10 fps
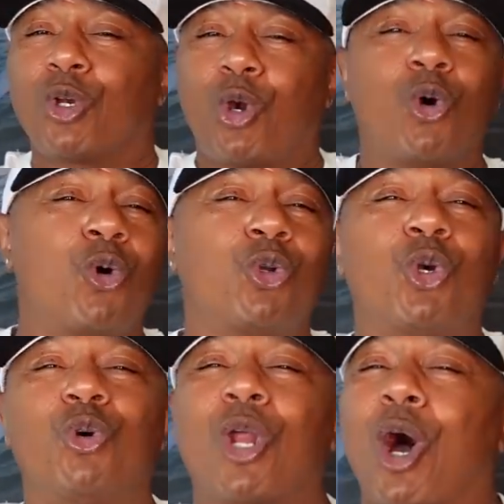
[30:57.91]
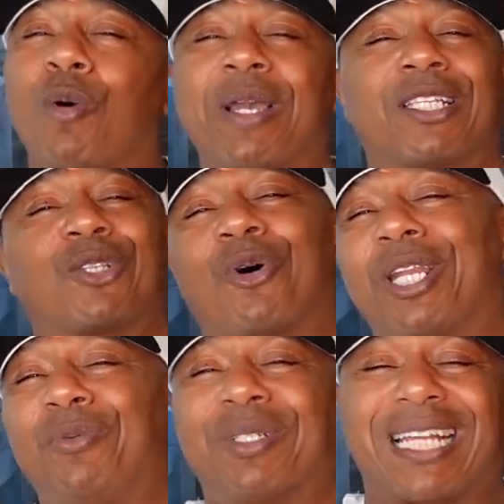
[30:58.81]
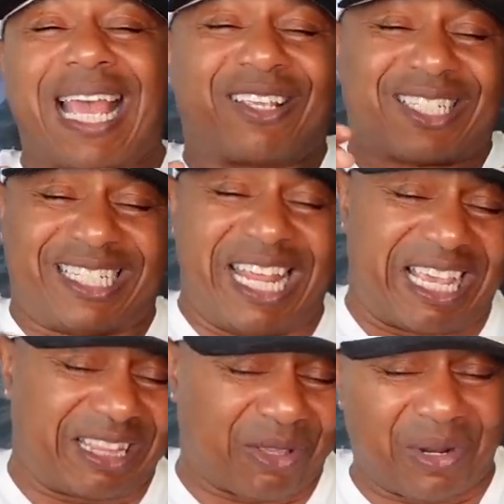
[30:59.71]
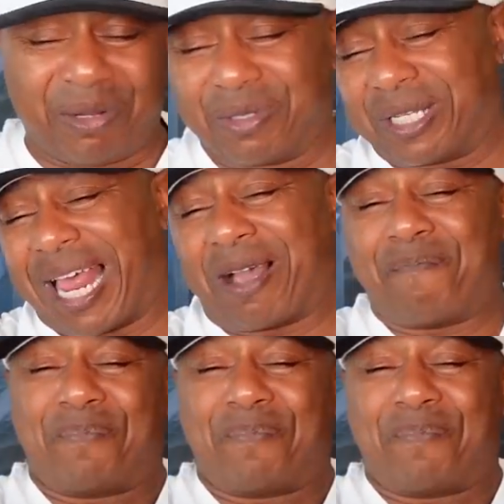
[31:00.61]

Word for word: Cool dude always thought he was like slick, thought he was like a